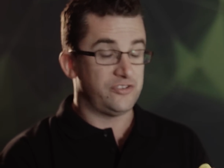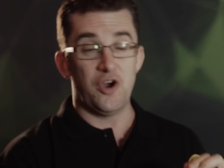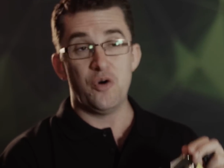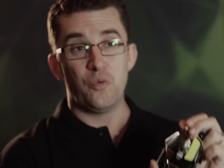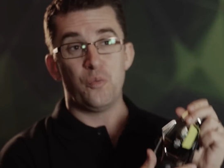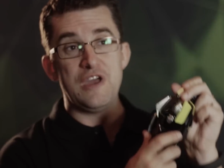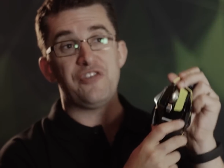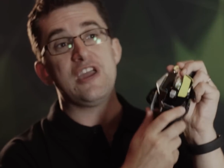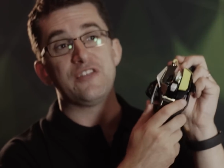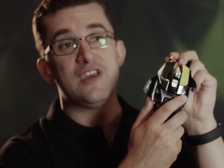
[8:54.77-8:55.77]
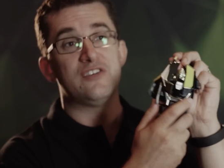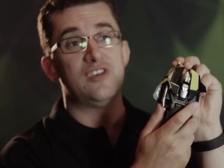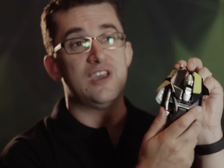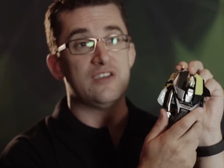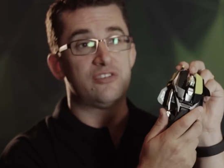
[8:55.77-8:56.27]
So we think
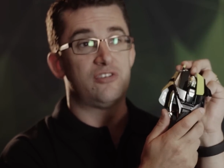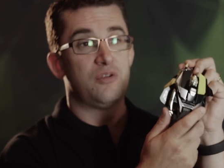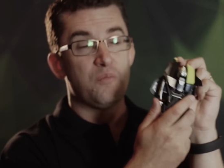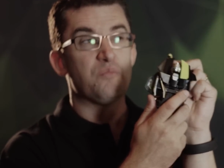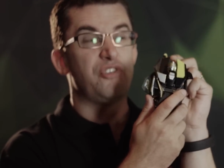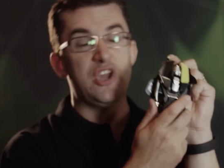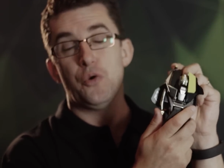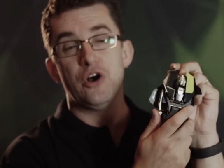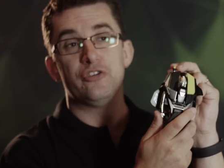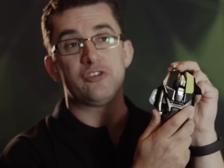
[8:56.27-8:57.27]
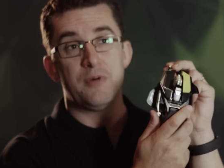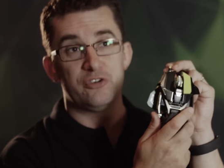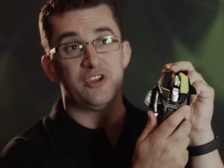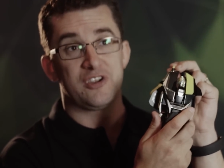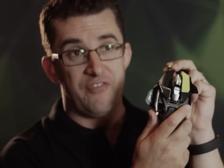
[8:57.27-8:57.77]
this is the world's
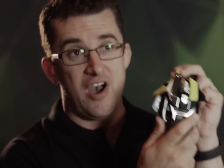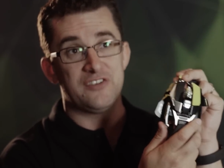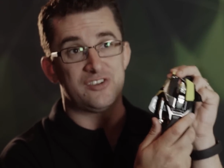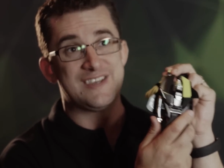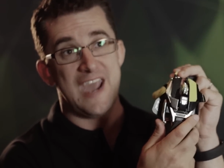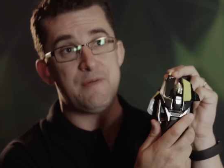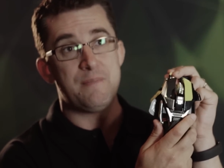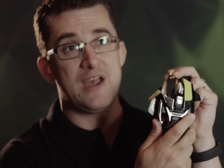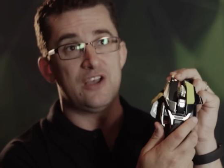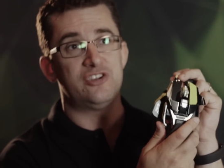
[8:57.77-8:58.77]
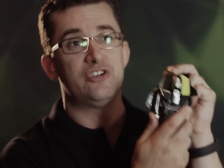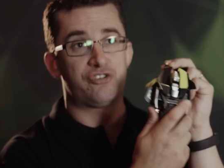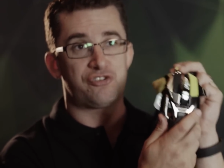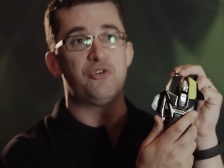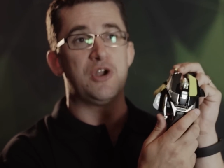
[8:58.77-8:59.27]
most advanced gaming mouse,
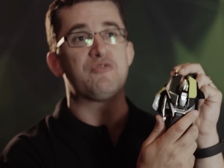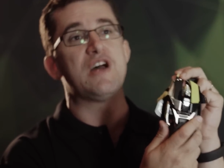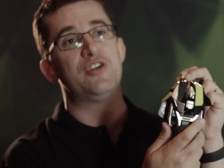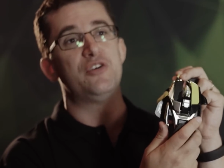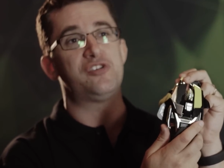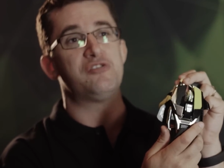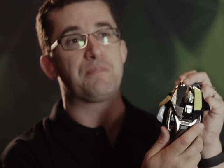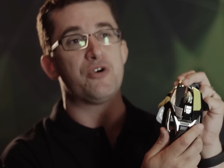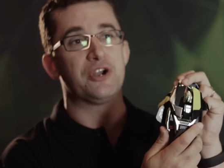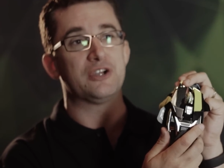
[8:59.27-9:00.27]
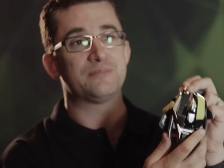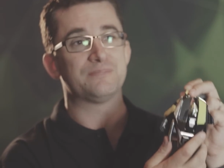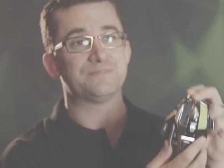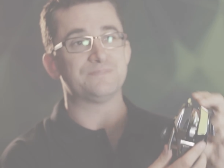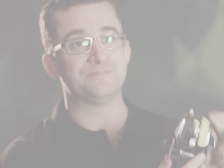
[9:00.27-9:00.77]
and it's a truly revolutionary product.